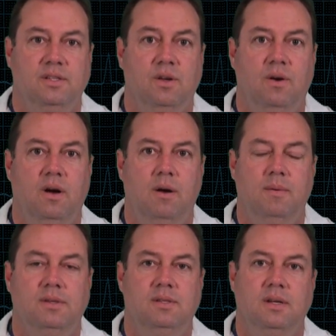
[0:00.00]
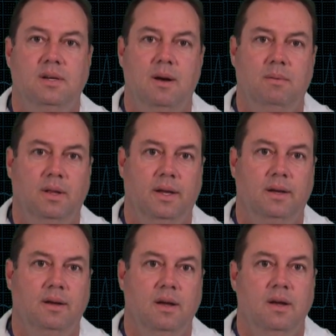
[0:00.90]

So almost a doubling